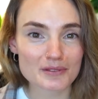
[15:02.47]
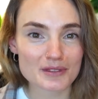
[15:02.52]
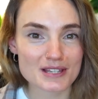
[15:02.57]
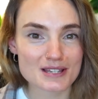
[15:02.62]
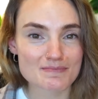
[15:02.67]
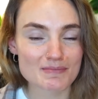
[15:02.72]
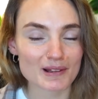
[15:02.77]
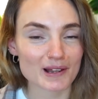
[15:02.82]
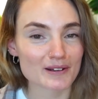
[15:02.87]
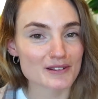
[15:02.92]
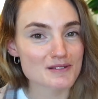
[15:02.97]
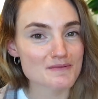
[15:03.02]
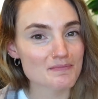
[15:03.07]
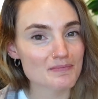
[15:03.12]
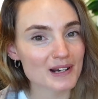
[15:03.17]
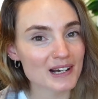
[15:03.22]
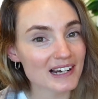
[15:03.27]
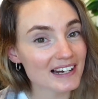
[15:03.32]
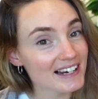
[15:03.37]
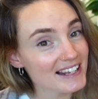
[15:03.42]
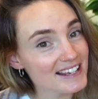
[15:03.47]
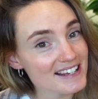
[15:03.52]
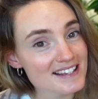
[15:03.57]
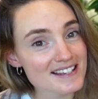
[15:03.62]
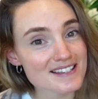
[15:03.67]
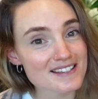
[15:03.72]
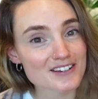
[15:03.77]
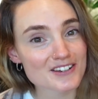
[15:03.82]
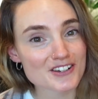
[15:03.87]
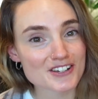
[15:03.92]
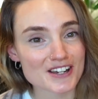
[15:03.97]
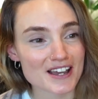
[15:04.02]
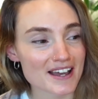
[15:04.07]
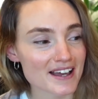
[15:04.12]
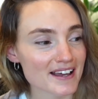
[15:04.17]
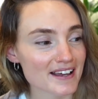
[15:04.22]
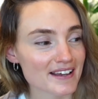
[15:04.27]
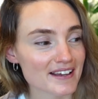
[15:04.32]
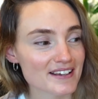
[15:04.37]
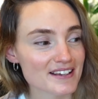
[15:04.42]
this plant, please
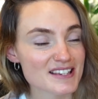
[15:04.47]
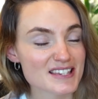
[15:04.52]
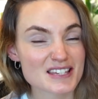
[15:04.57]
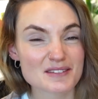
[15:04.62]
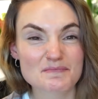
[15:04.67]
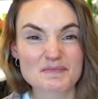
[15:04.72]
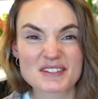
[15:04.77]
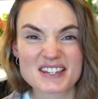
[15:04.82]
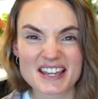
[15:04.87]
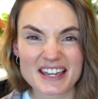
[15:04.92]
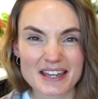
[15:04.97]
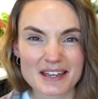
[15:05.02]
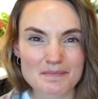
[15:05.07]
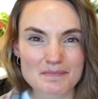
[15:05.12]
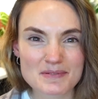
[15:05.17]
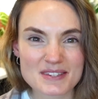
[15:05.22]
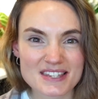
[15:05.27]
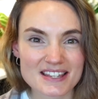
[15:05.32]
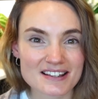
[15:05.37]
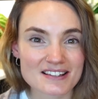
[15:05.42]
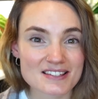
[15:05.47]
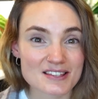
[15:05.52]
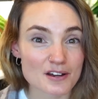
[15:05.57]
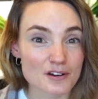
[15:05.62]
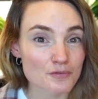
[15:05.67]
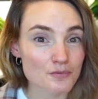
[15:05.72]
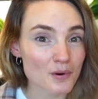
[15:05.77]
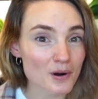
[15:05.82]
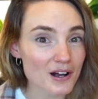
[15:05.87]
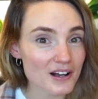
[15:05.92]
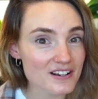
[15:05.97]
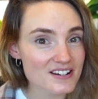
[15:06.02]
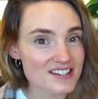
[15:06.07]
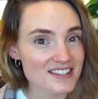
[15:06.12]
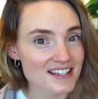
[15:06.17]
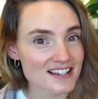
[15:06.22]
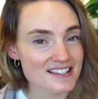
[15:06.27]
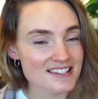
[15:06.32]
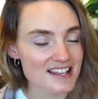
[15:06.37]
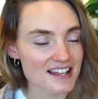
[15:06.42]
share some tips, things that have worked,
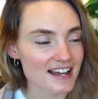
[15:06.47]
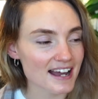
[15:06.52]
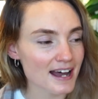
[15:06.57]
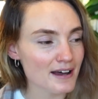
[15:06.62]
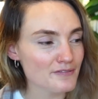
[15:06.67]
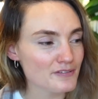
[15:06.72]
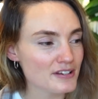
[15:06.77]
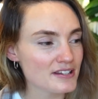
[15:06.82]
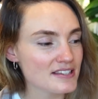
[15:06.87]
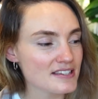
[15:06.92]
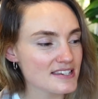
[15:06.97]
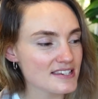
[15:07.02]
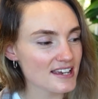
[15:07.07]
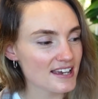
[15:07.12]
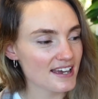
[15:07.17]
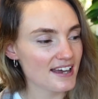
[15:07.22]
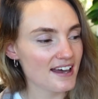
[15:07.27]
things that haven't.